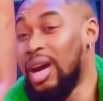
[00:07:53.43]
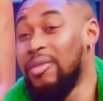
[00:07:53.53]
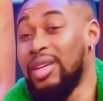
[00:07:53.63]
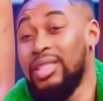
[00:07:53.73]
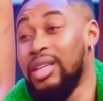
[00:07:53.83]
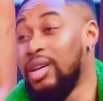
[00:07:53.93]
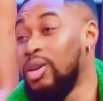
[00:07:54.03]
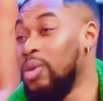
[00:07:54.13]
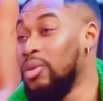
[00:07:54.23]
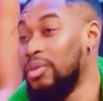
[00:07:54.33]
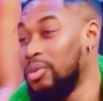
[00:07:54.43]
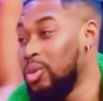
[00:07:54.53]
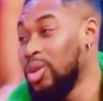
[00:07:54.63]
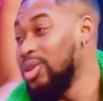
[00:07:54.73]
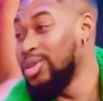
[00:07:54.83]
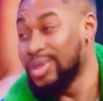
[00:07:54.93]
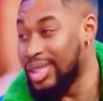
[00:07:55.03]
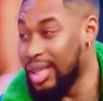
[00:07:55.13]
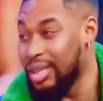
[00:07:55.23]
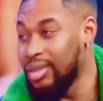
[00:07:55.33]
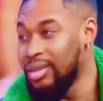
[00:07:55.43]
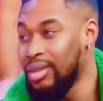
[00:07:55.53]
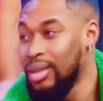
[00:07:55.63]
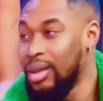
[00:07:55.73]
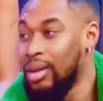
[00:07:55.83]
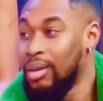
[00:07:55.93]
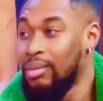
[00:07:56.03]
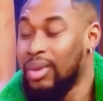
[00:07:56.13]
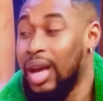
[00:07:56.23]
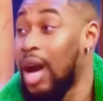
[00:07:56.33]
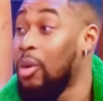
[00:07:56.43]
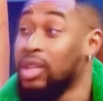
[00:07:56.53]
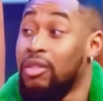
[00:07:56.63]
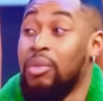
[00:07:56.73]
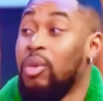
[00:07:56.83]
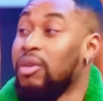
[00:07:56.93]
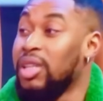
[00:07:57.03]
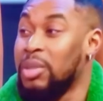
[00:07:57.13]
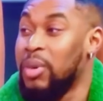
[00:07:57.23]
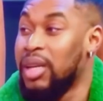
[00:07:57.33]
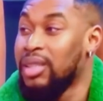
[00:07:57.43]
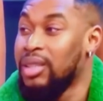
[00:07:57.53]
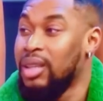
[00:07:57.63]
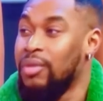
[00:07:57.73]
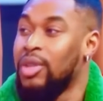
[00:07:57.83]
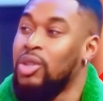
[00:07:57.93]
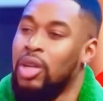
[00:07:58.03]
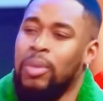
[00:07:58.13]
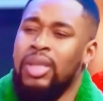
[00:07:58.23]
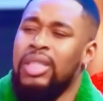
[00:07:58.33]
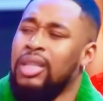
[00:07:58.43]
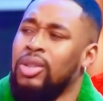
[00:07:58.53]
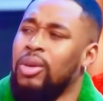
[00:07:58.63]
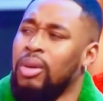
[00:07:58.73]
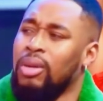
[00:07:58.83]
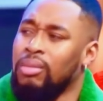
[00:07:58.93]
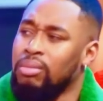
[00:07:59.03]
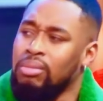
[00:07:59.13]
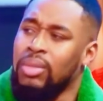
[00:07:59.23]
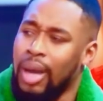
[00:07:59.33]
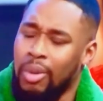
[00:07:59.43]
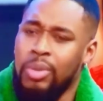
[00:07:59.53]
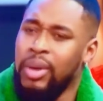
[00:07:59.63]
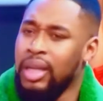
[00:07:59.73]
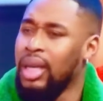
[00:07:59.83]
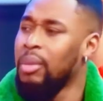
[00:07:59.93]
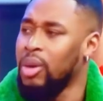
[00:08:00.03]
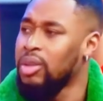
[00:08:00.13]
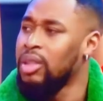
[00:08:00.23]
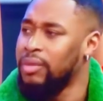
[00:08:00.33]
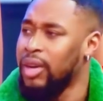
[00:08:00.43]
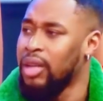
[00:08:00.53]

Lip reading: I resonate a lot with what Dustin said. I would give you more respect if you stood up and you said, you know, I was playing a game, I got to the